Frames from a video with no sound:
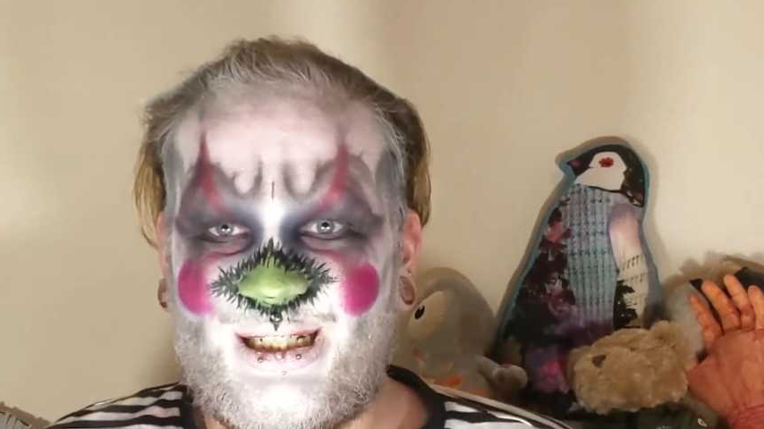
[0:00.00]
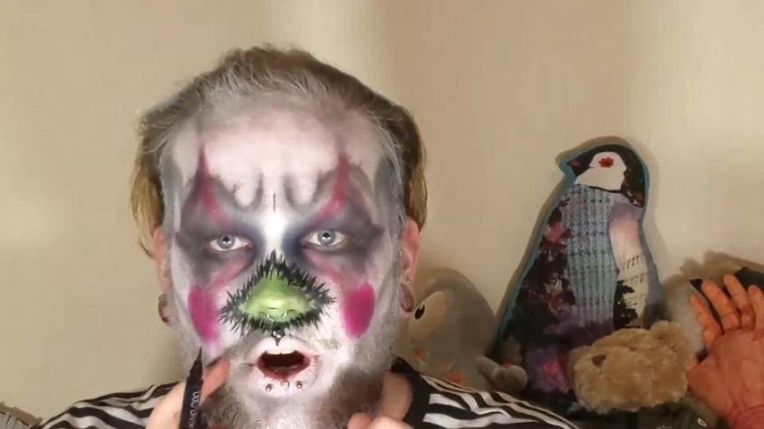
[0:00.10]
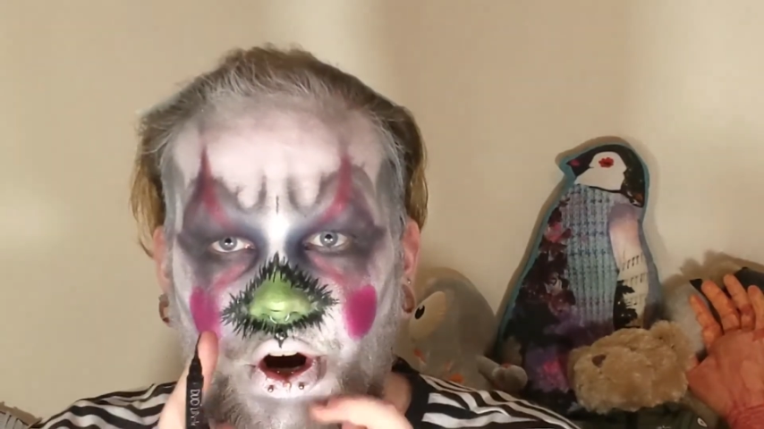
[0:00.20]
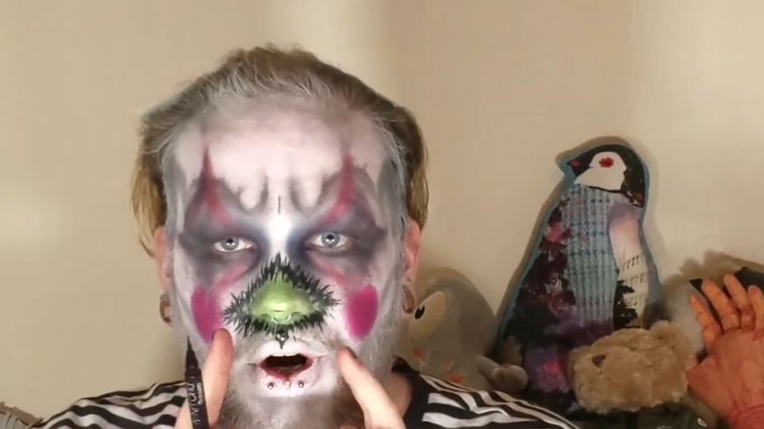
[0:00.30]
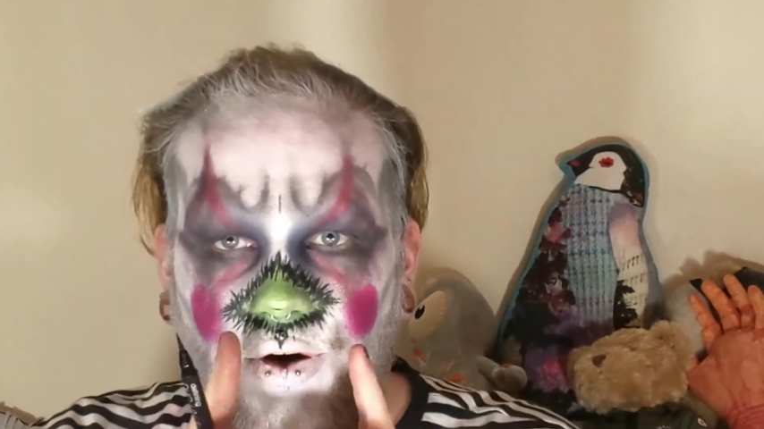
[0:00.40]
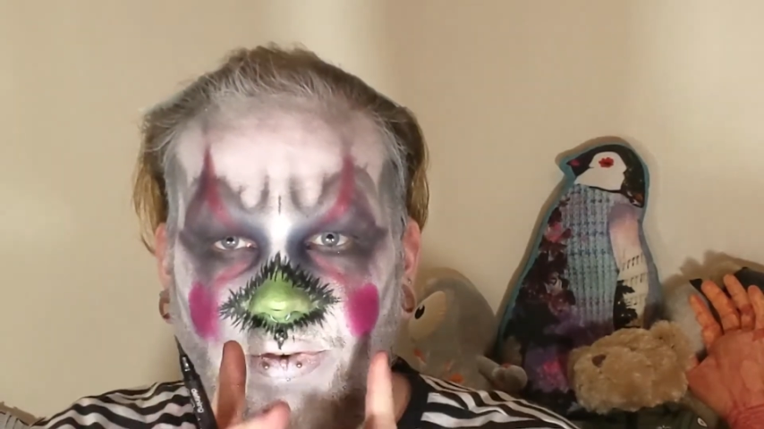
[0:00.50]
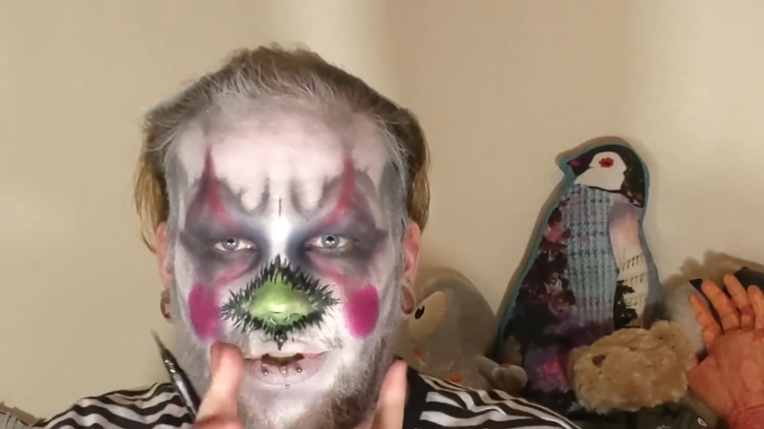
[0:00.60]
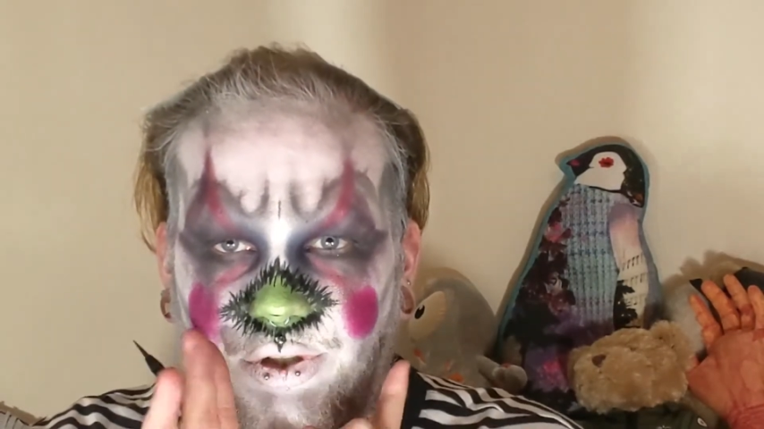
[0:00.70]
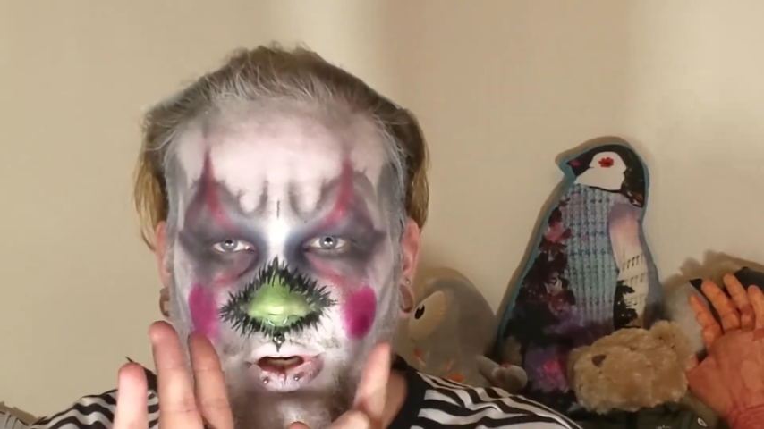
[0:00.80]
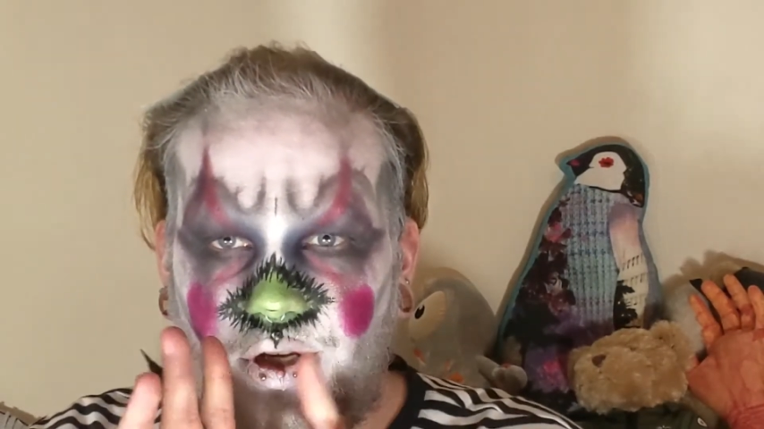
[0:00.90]
Curve
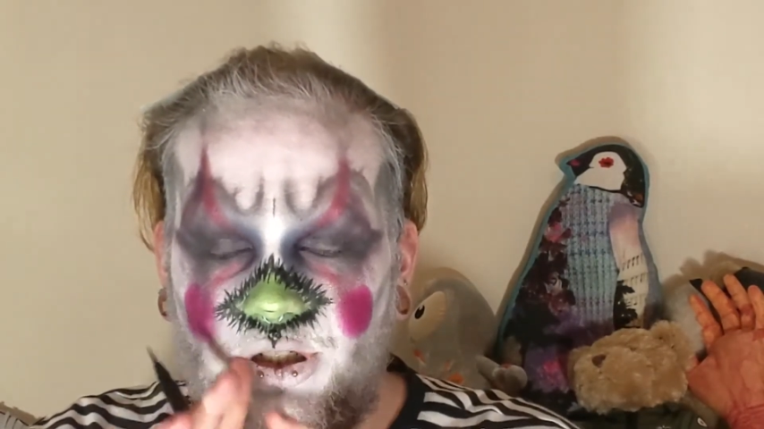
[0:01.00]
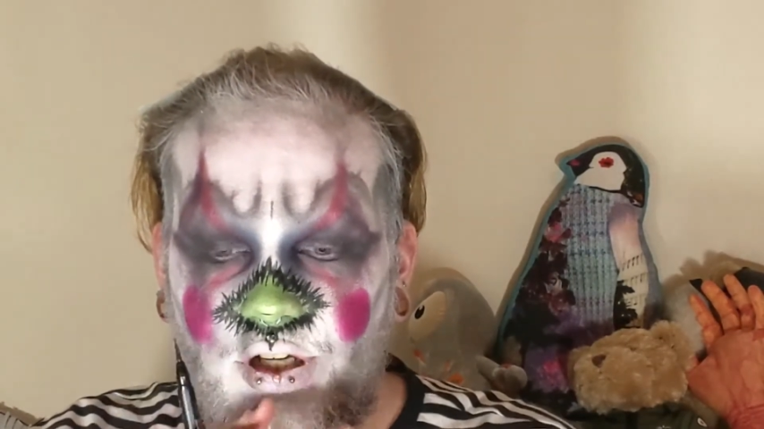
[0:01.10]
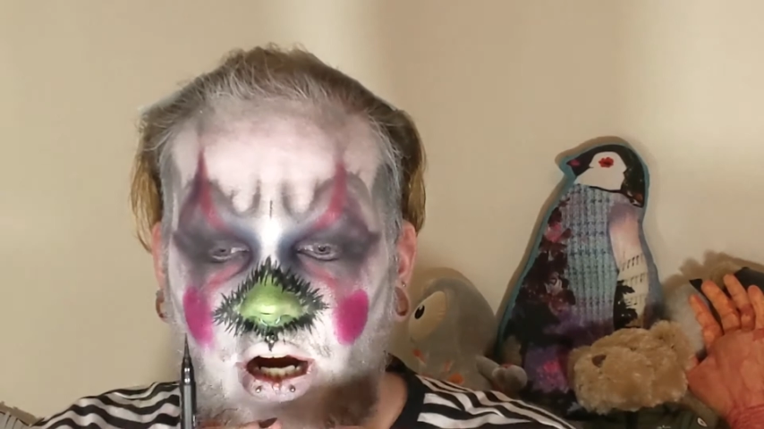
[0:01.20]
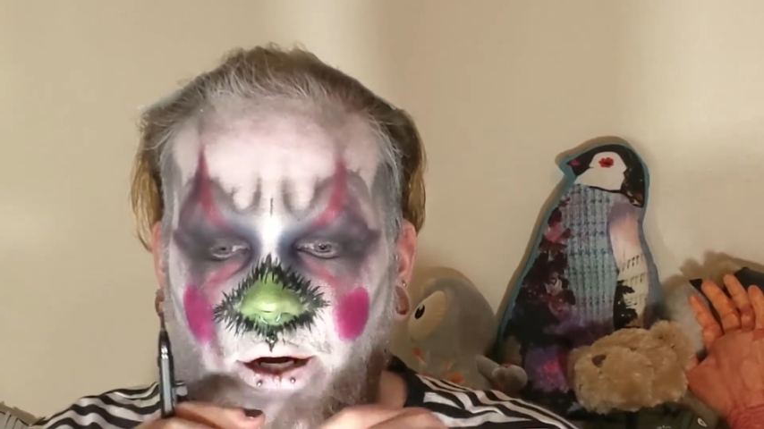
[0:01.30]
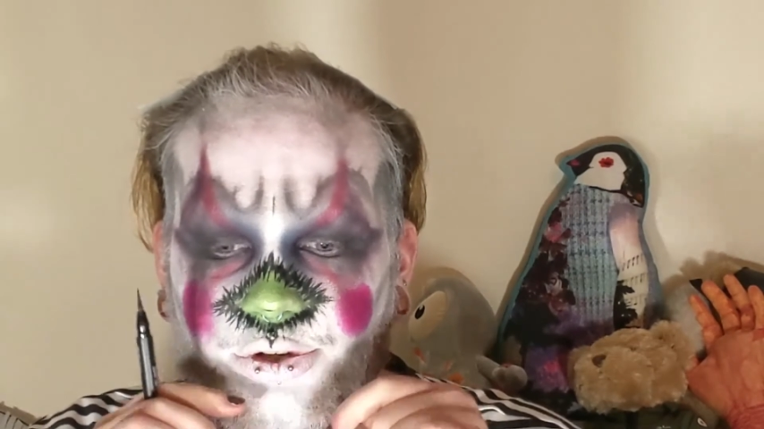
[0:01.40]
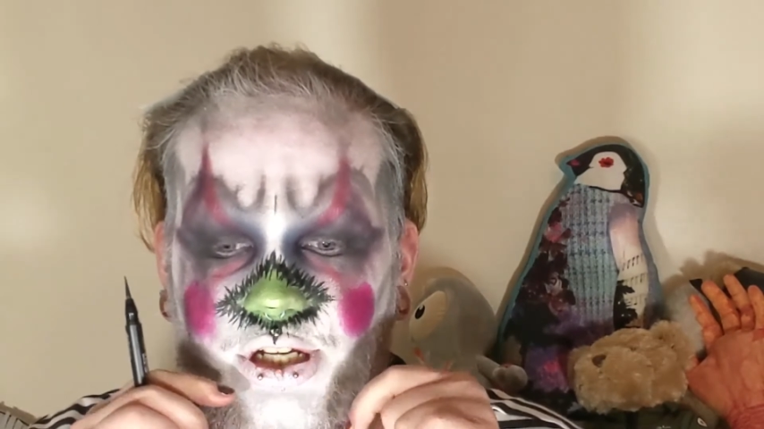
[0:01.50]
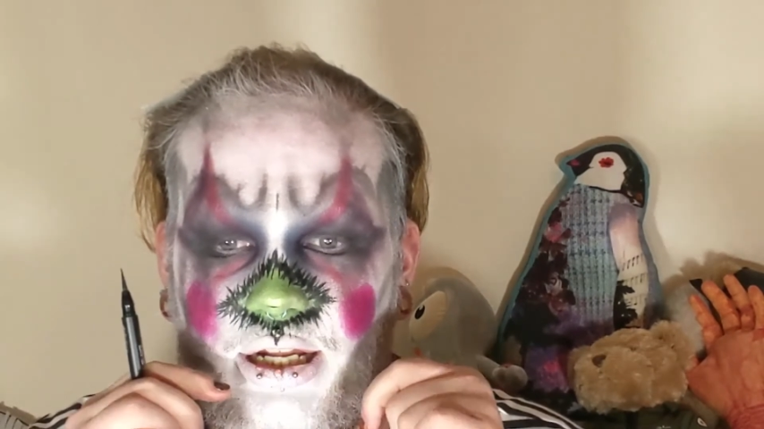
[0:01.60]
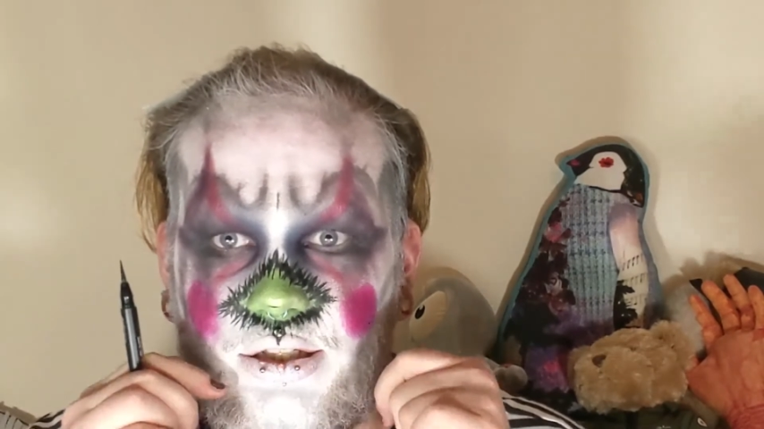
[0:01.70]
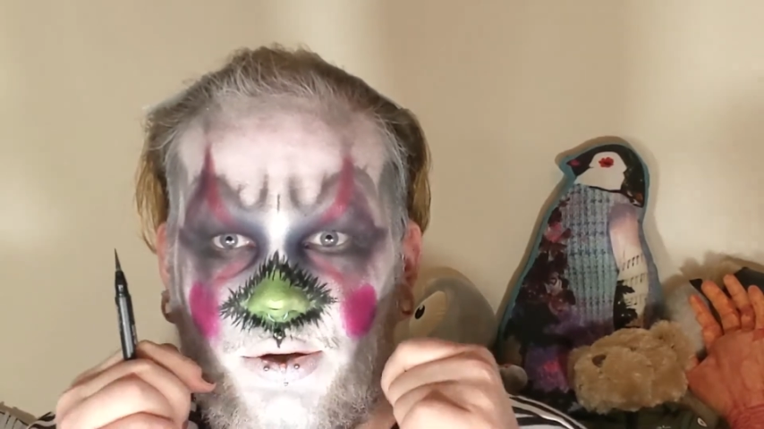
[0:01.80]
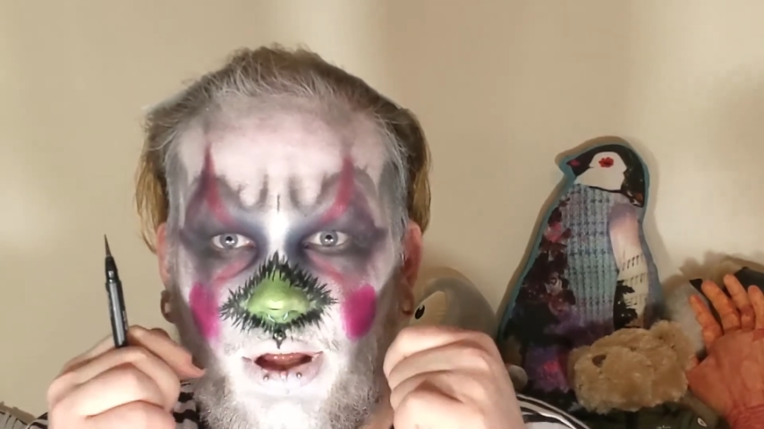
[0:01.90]
is going to start out
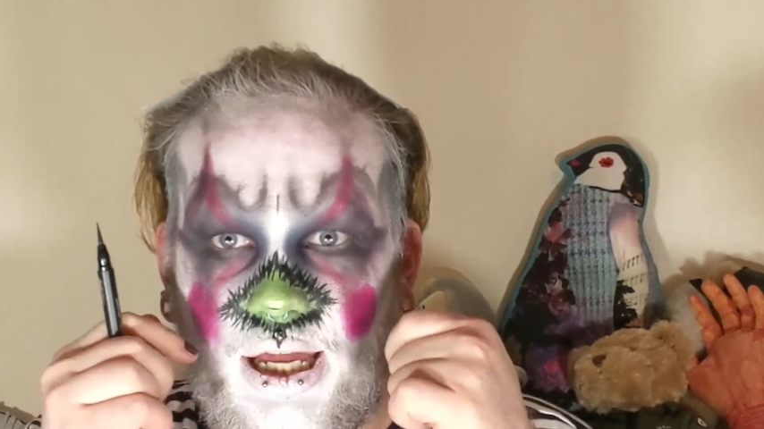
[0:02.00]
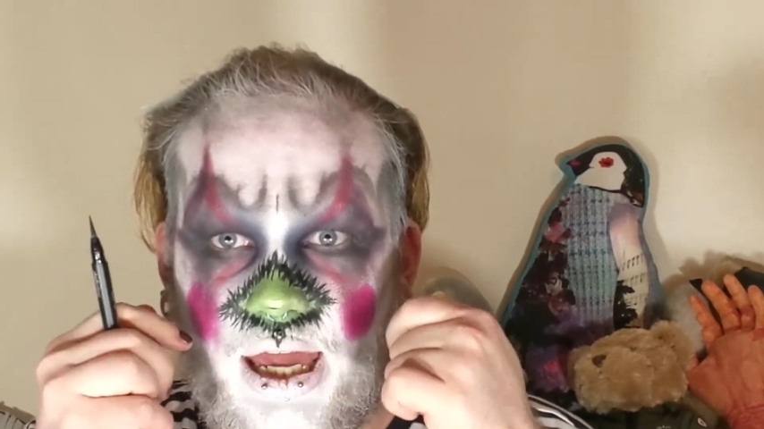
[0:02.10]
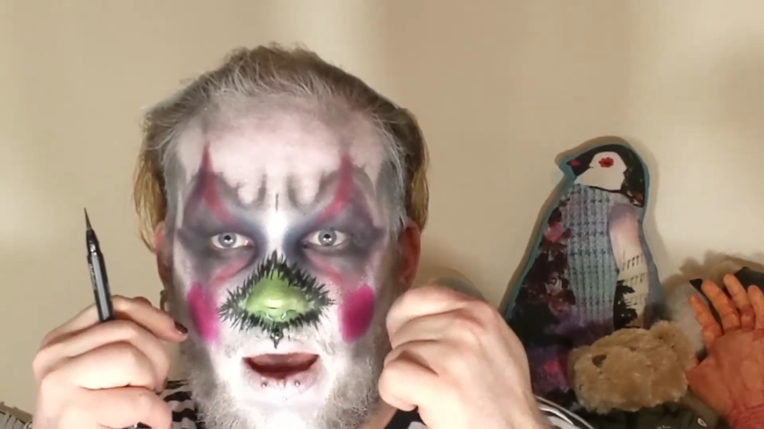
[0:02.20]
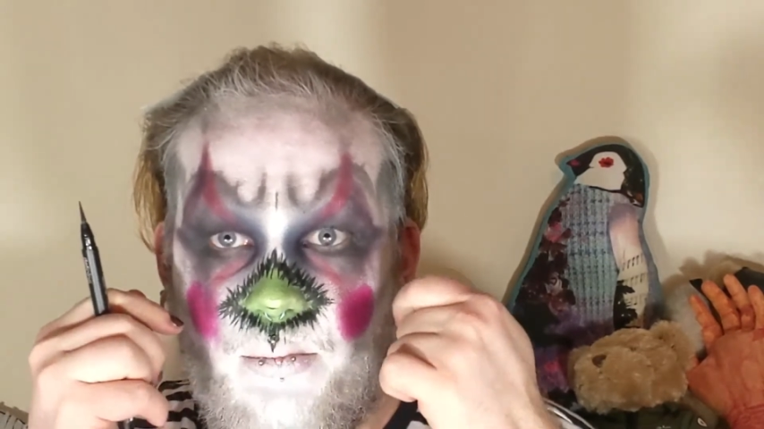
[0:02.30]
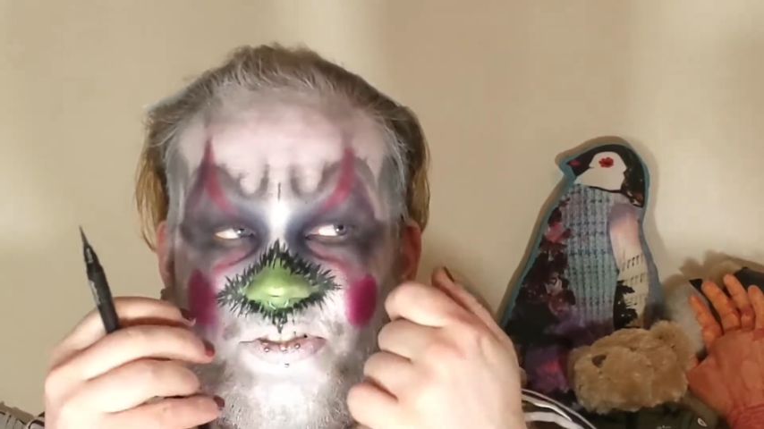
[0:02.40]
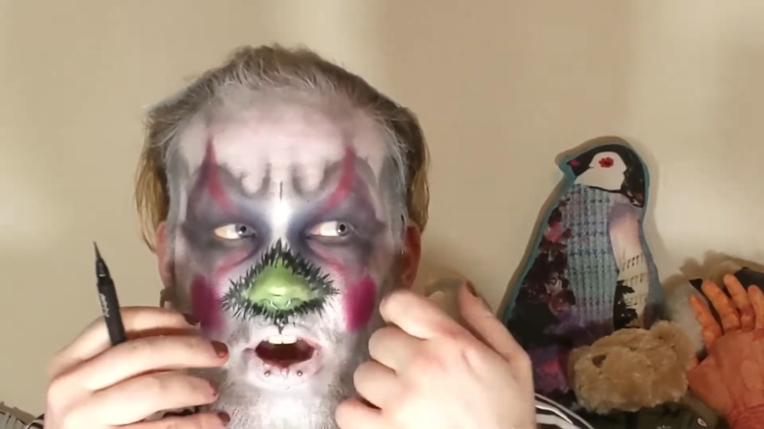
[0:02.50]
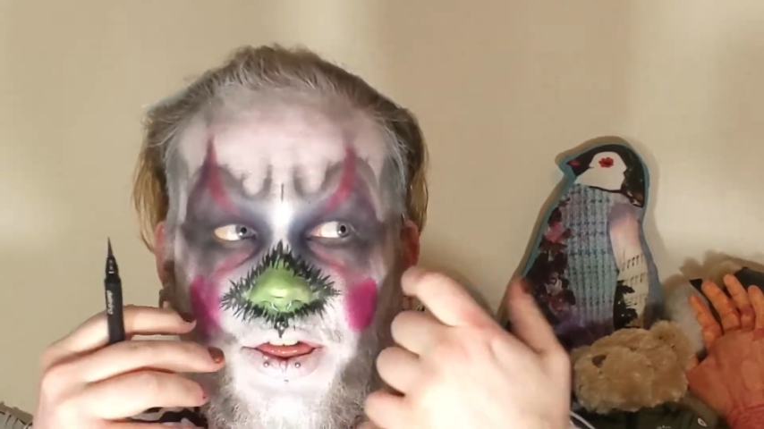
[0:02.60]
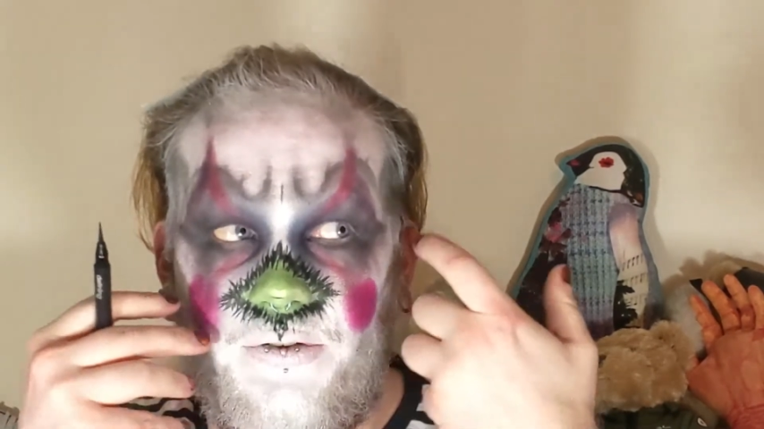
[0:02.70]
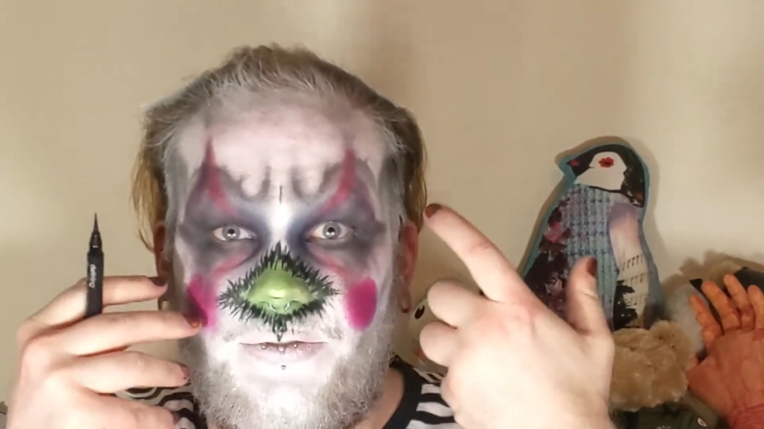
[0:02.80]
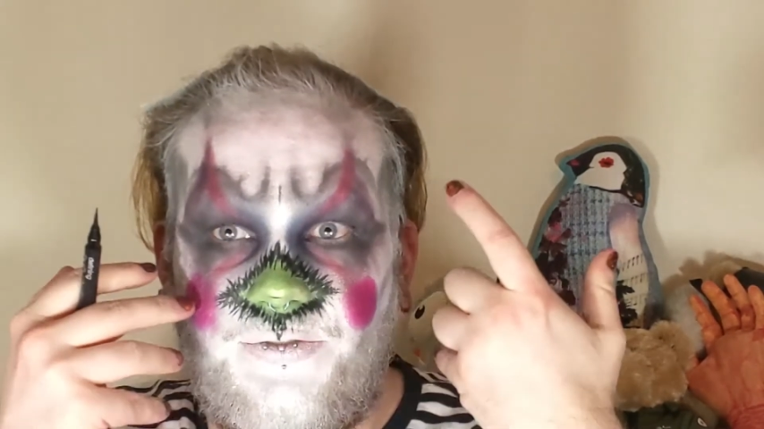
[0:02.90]
gentle and get
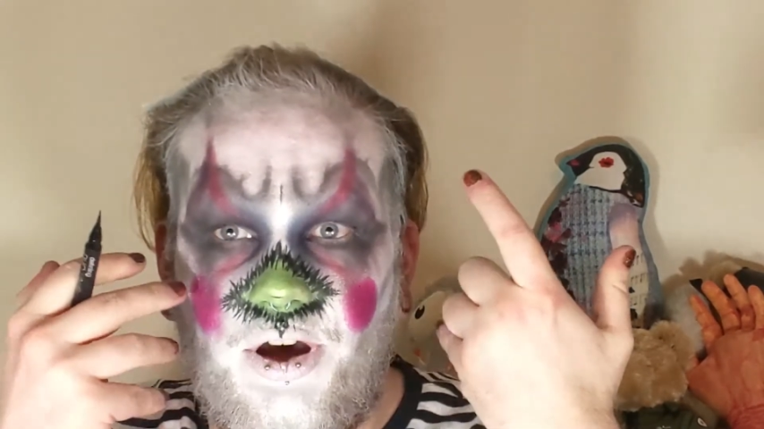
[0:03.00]
further and